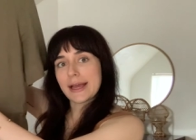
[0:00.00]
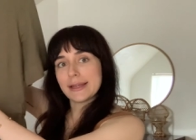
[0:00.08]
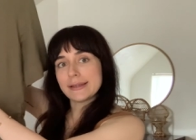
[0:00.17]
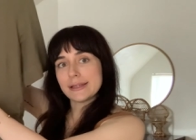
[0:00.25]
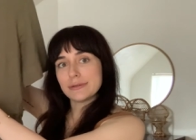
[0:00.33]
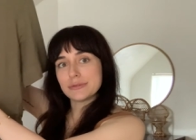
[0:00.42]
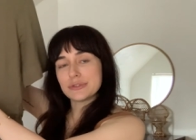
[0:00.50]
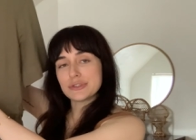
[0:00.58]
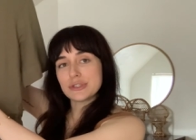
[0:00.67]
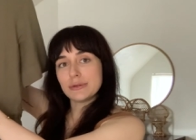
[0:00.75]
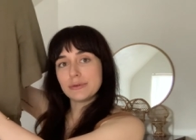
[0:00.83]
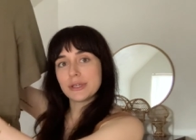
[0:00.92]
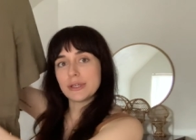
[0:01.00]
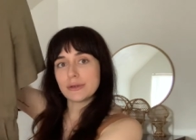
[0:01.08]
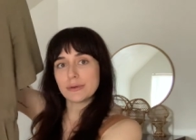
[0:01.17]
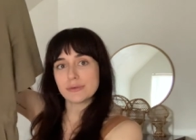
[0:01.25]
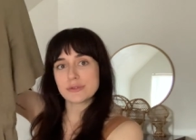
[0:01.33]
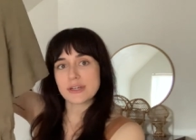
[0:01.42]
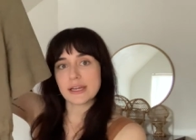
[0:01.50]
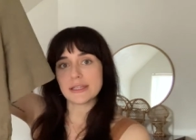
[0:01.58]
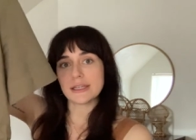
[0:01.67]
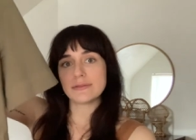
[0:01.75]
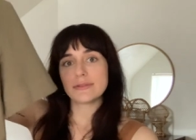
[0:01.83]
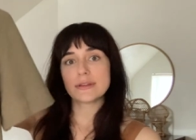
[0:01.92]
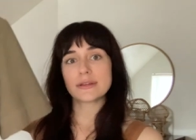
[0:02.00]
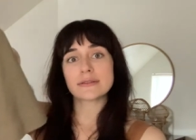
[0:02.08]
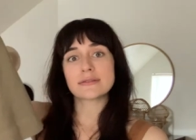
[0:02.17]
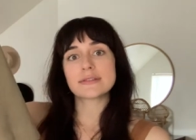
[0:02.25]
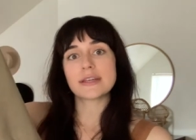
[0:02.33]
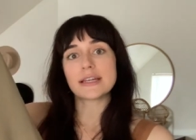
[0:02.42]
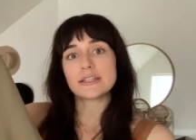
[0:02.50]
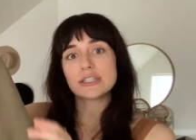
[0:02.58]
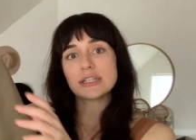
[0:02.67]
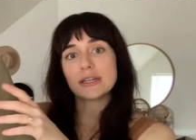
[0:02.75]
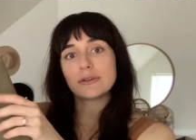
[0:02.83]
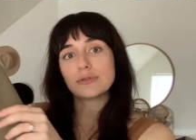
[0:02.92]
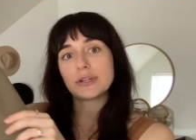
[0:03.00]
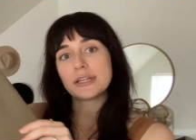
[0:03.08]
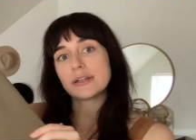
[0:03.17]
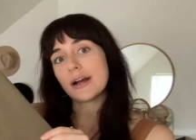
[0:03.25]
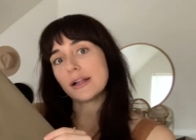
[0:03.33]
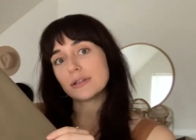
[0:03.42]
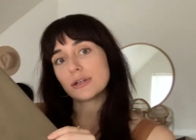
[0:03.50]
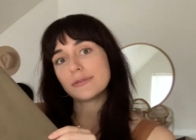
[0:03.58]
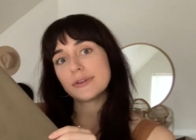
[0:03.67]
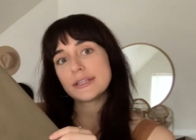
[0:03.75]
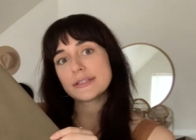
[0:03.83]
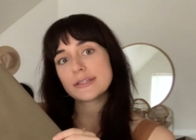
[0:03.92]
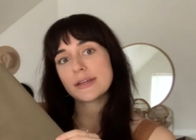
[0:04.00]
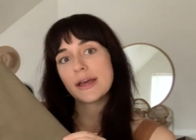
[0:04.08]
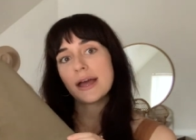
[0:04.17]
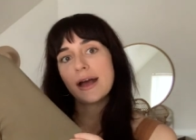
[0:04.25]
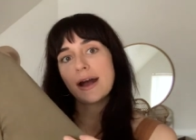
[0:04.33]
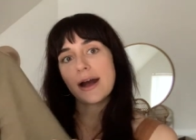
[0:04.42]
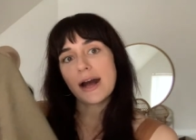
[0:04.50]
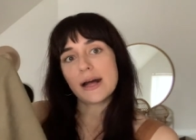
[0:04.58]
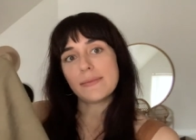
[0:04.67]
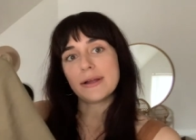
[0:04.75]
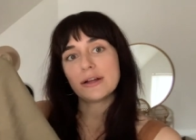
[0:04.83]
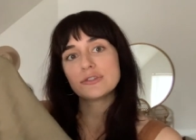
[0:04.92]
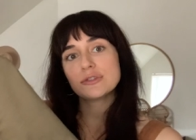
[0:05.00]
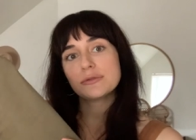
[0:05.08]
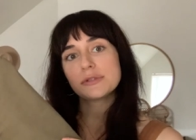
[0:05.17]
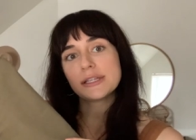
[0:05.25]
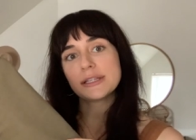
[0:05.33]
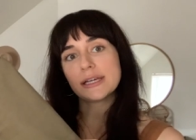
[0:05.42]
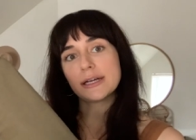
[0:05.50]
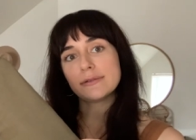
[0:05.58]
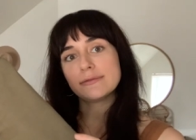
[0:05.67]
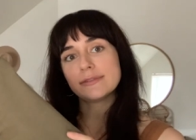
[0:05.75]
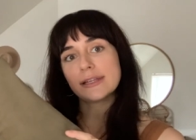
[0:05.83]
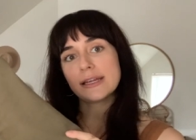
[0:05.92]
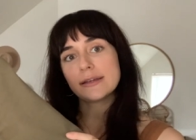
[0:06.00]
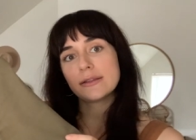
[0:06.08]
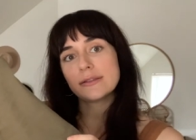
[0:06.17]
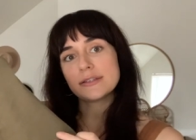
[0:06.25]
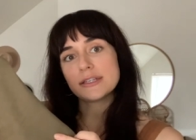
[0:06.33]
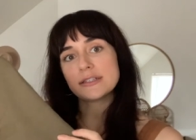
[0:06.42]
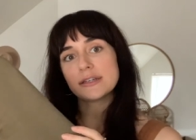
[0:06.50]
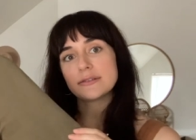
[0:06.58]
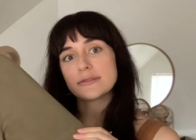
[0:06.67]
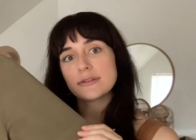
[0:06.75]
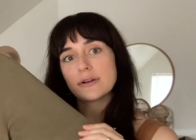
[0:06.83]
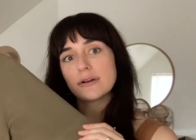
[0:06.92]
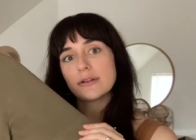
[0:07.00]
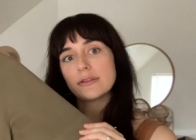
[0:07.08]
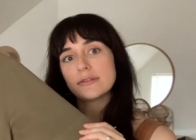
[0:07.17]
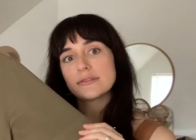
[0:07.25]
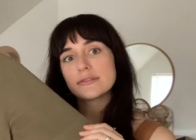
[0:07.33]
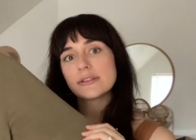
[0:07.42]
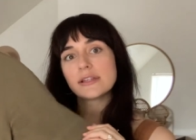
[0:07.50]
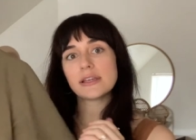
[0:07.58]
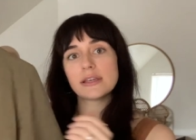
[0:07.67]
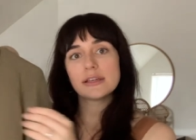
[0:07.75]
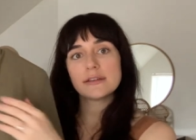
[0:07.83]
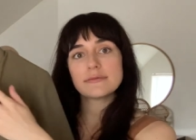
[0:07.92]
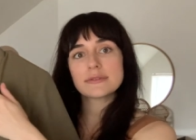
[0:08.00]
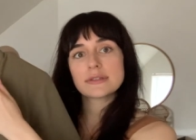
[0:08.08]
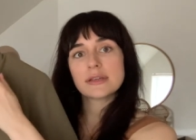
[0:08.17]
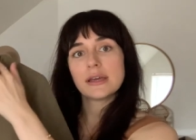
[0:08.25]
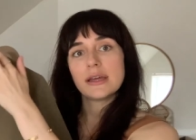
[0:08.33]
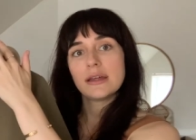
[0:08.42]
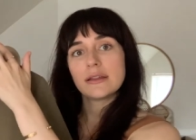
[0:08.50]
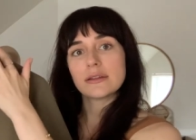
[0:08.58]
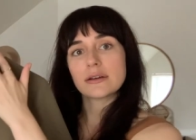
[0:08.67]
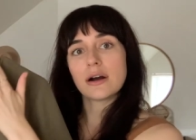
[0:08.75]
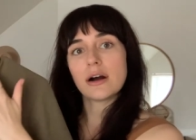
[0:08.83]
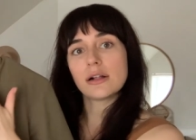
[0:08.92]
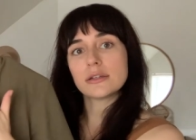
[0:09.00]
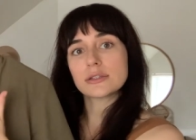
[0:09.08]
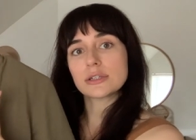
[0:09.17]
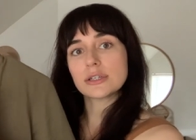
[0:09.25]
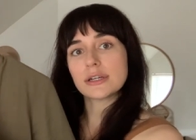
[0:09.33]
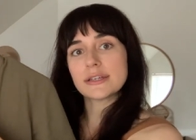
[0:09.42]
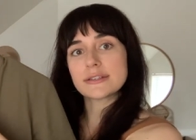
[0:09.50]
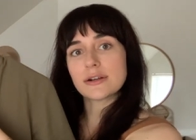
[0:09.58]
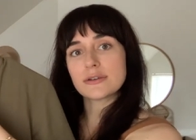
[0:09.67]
And it was so cute. I love the sagey green color of it. Um, I also really love like the details on the sleeves. The collar is